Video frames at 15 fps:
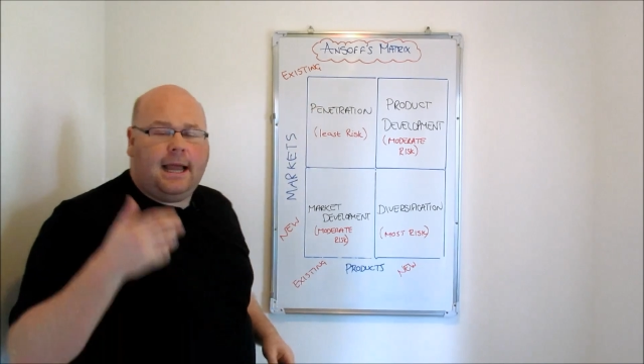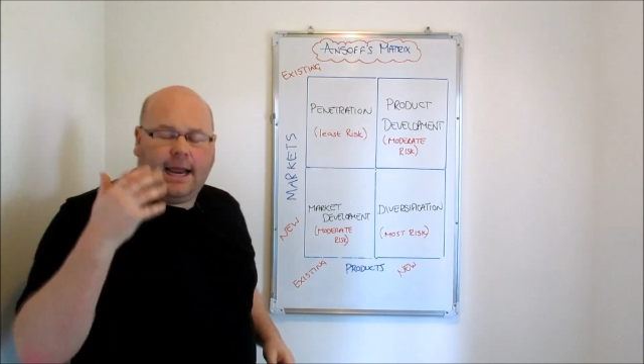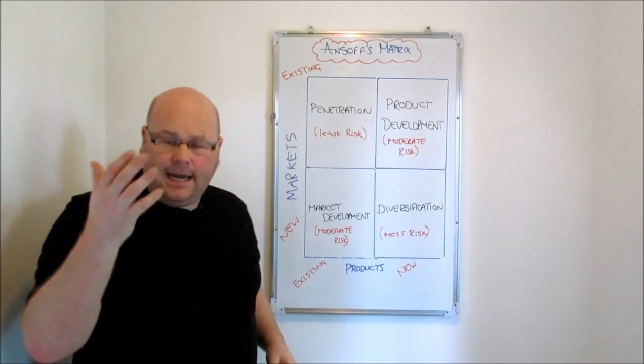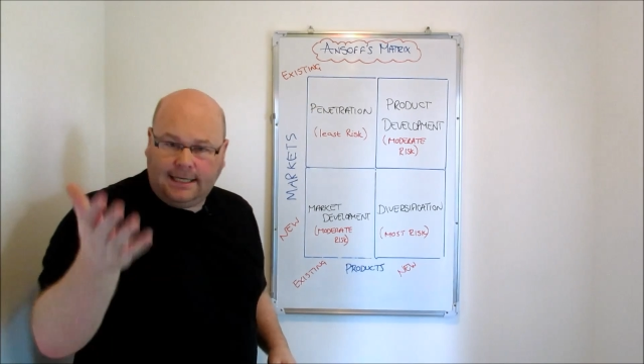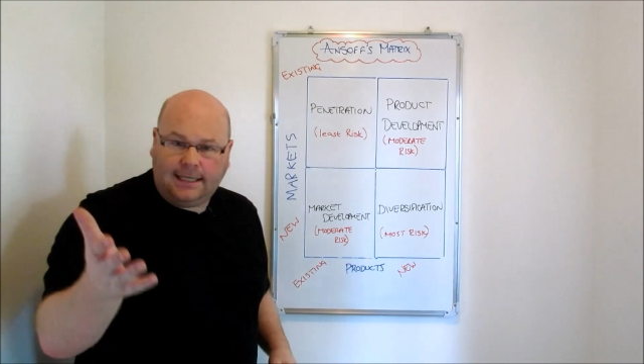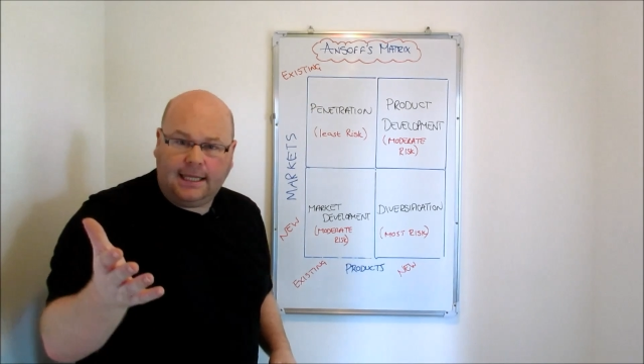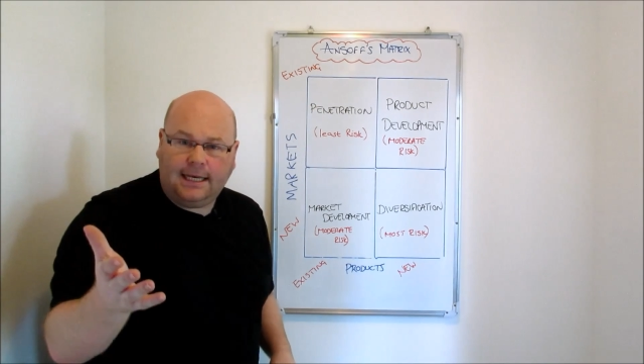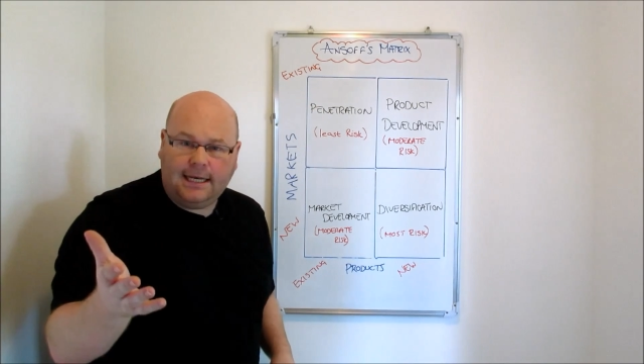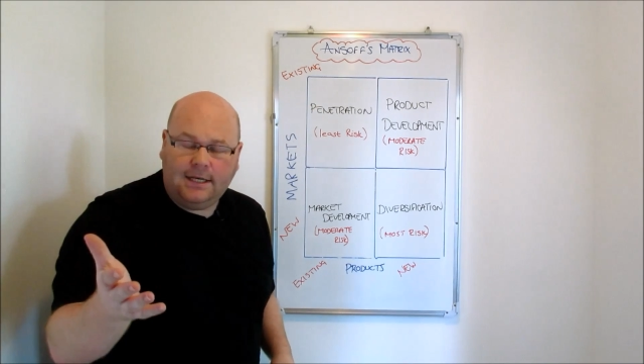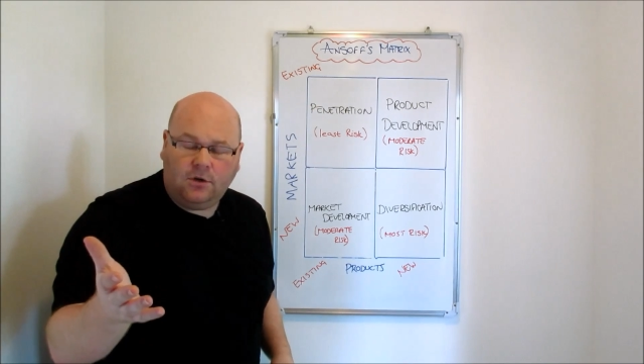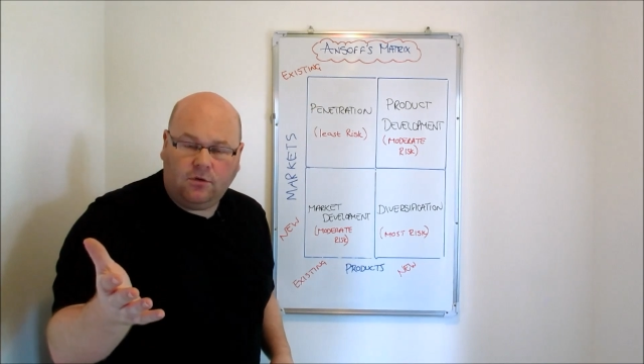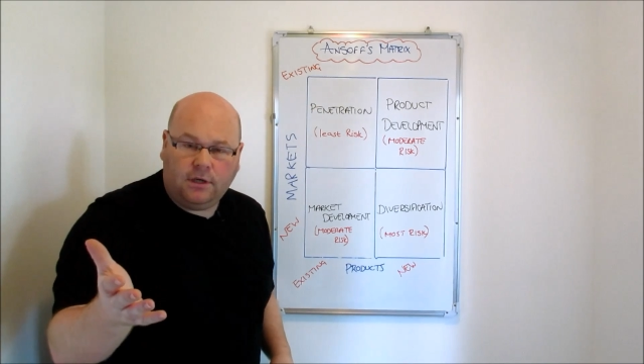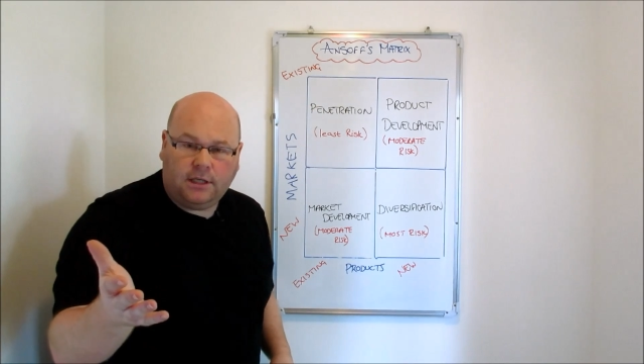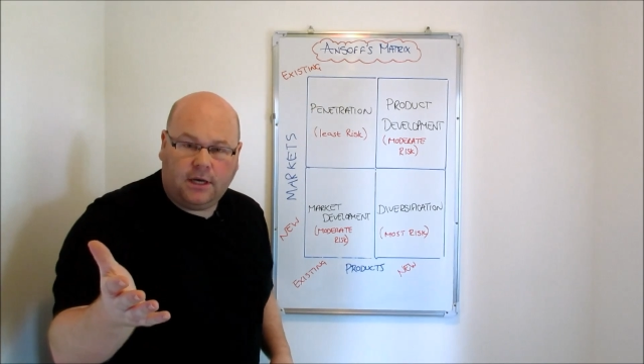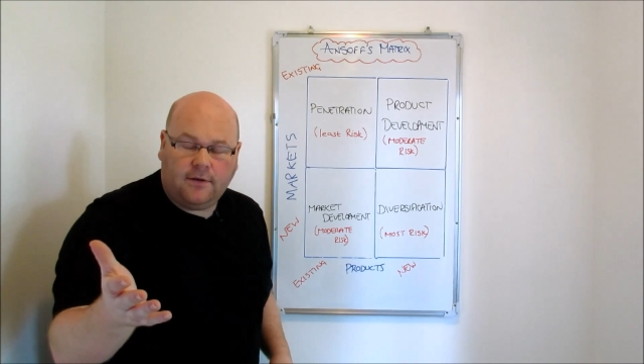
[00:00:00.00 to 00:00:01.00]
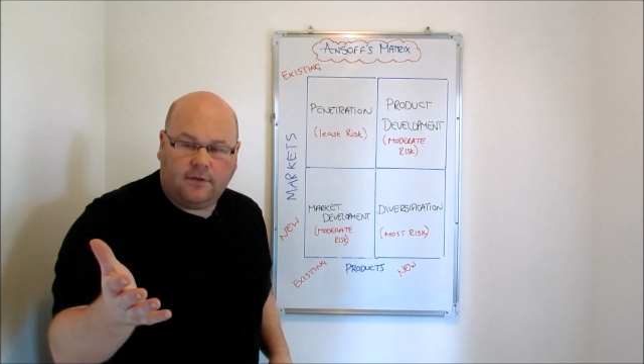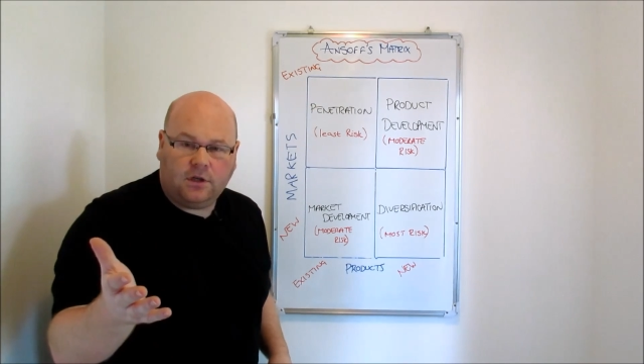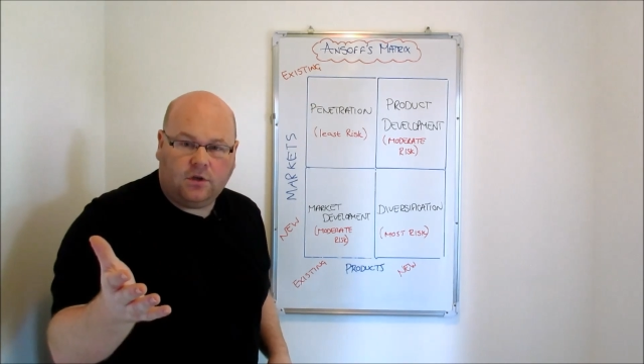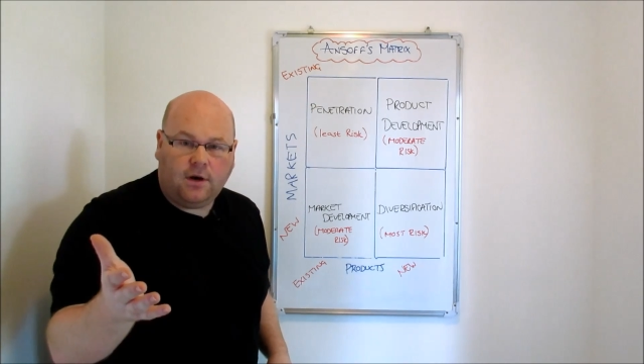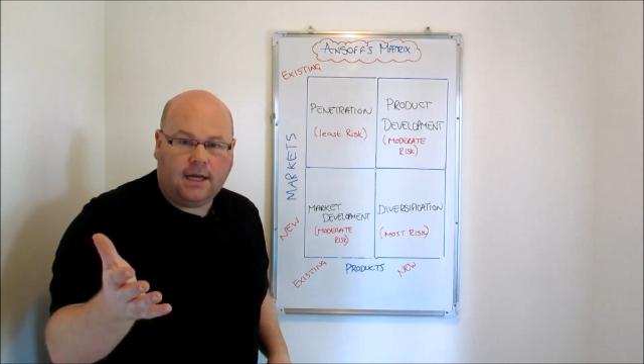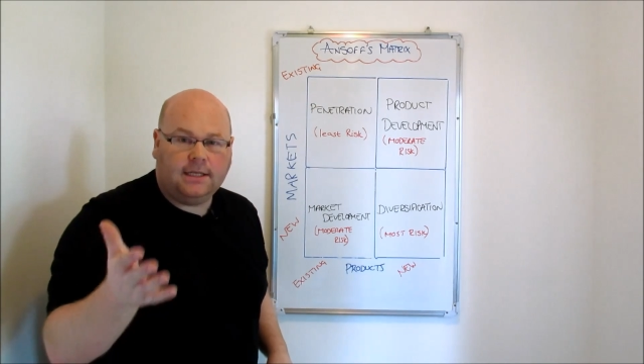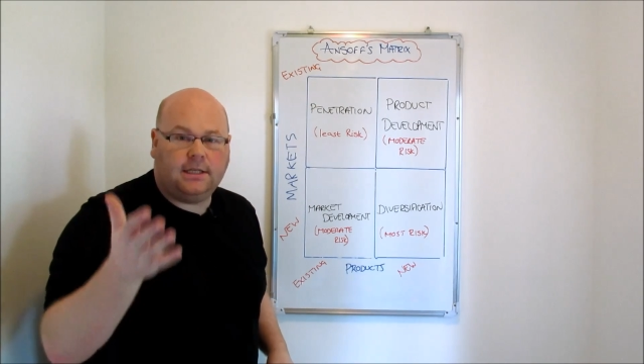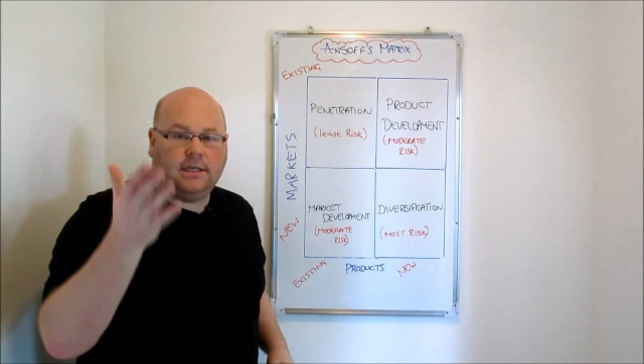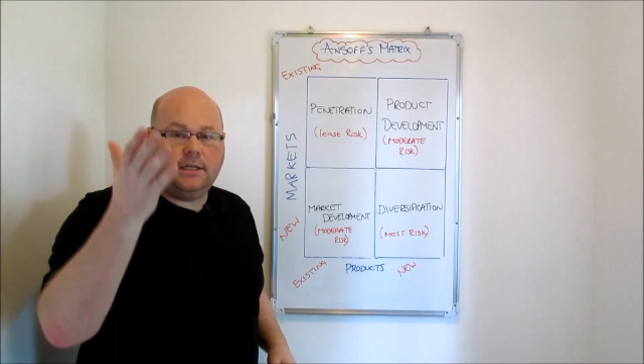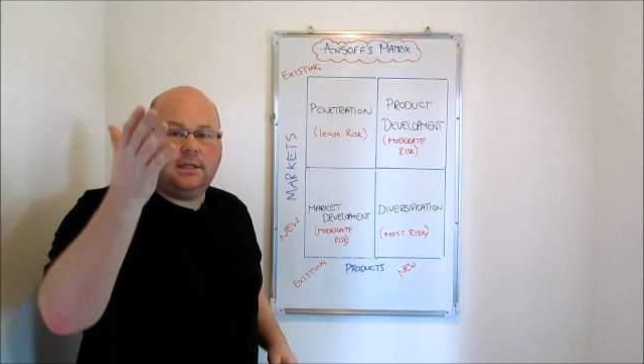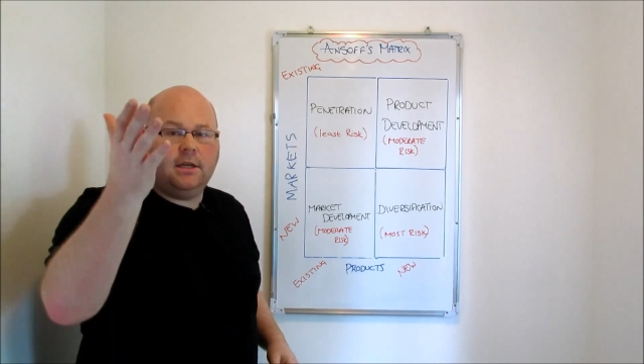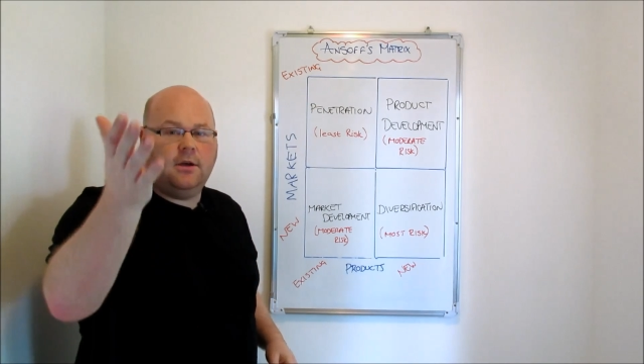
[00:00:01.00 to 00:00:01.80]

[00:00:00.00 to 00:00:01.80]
And it's the least risky of the strategies.